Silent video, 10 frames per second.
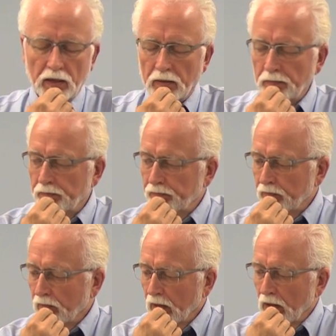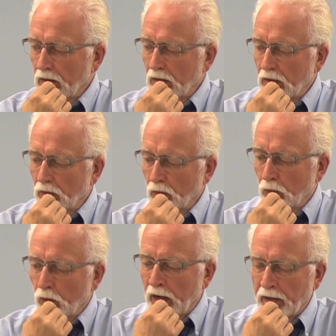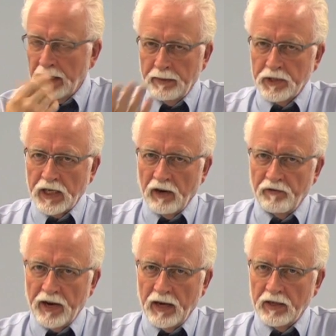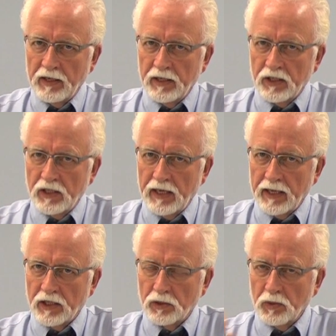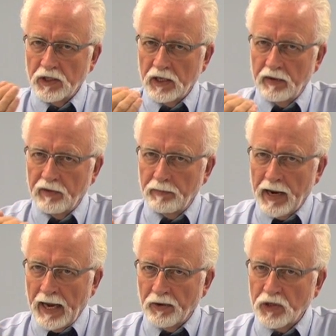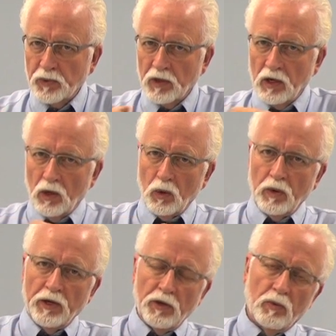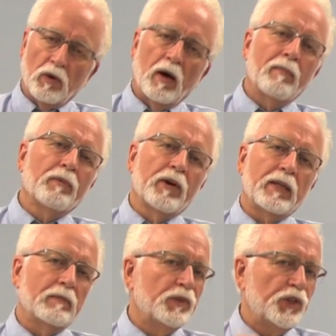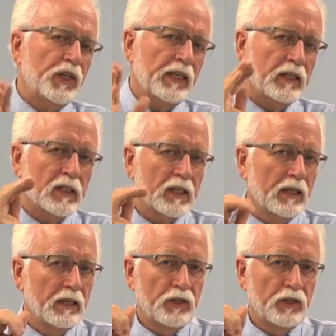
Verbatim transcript: Um, what Niemtzow found in his tests was that if the batteries were low and you were operating the machines,